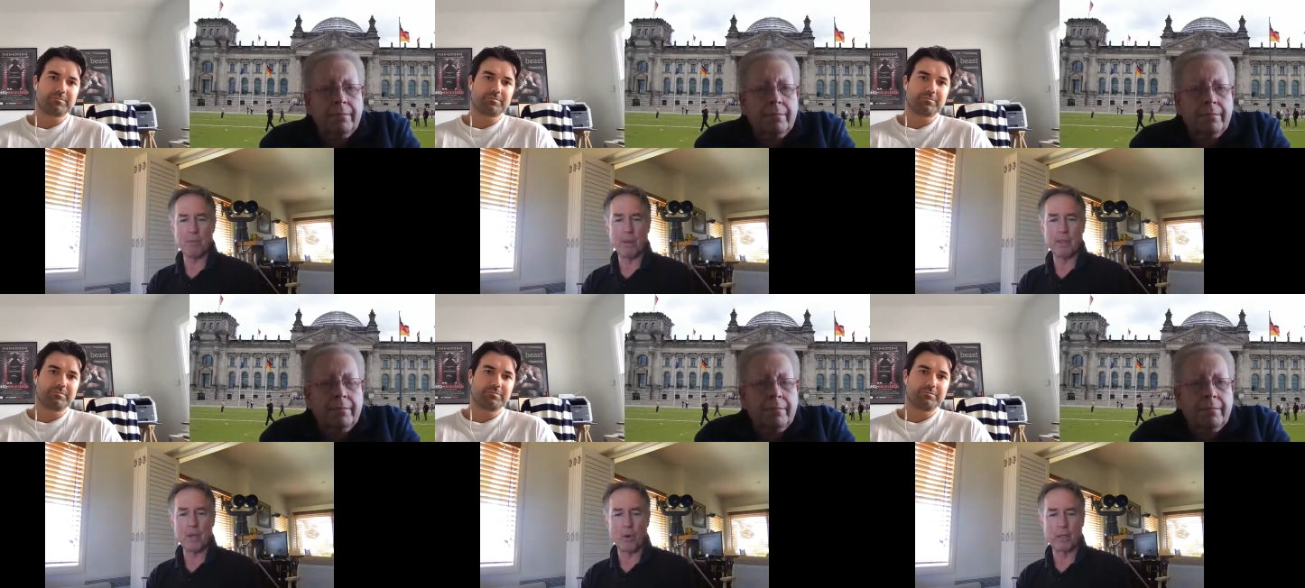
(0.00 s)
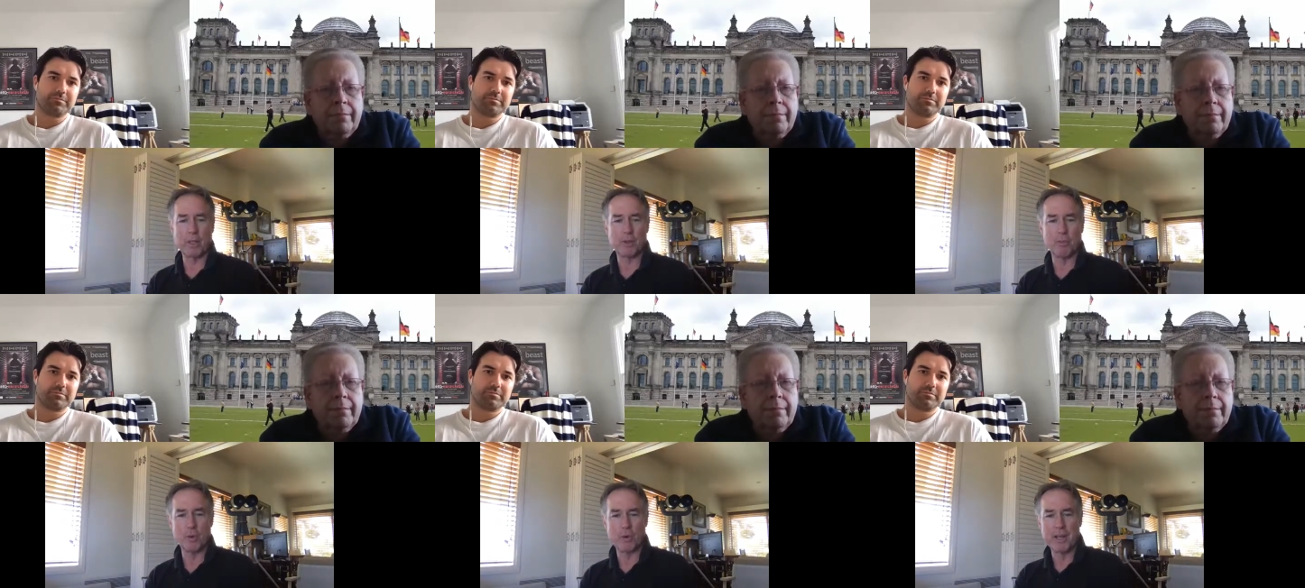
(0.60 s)
Speaker 1: won the audience
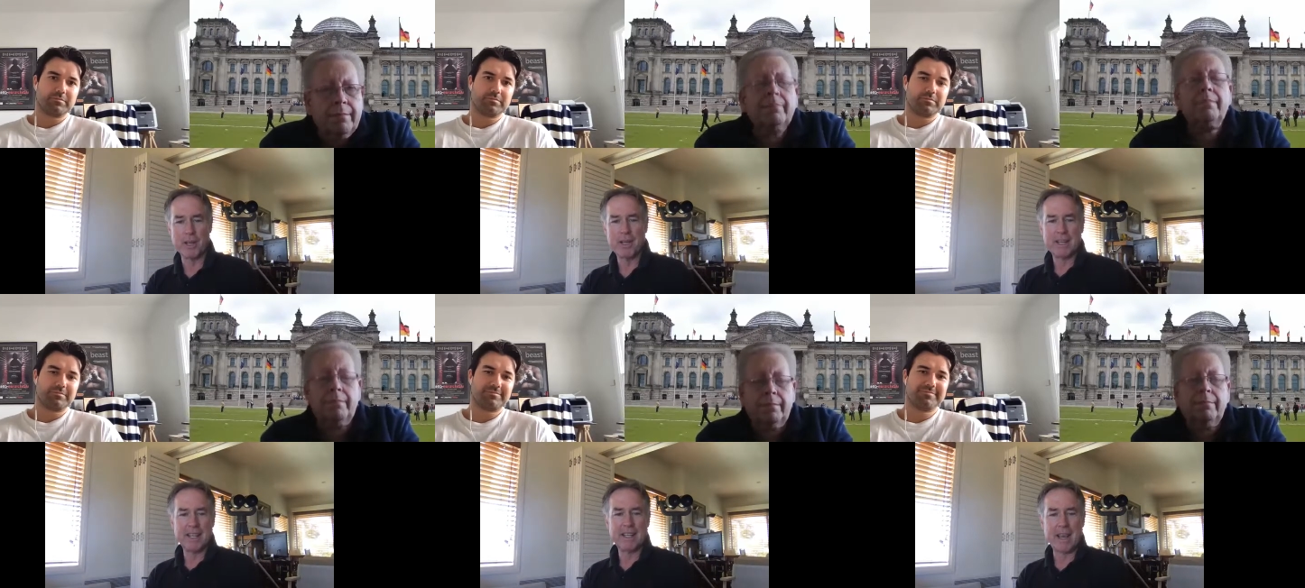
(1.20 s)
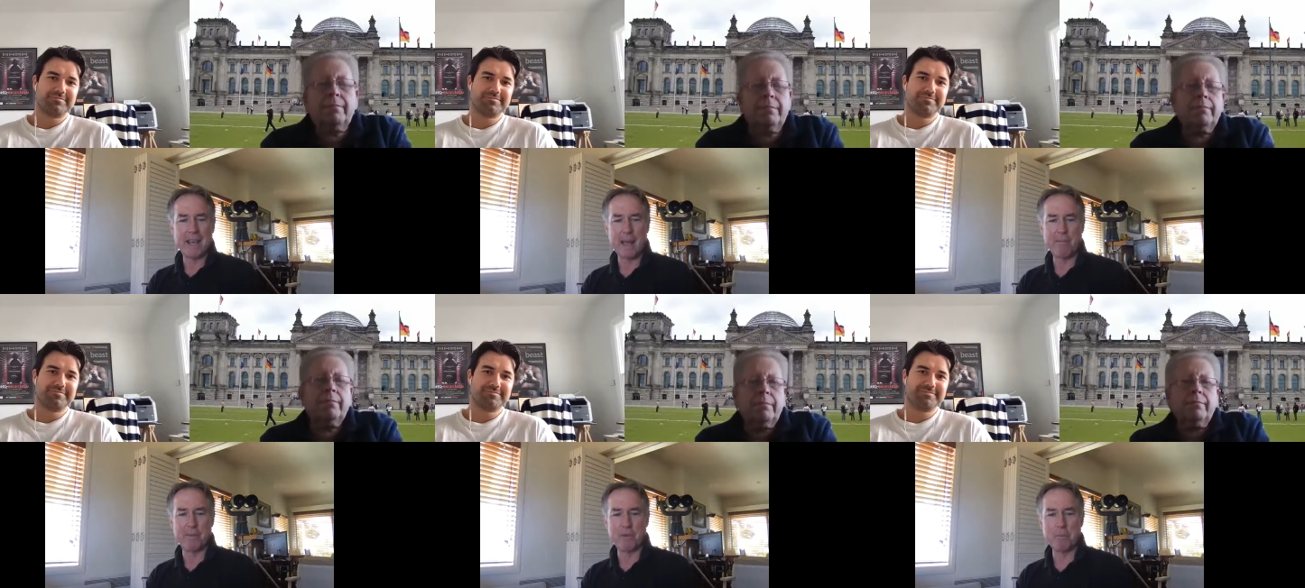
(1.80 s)
award, hmm. and that came through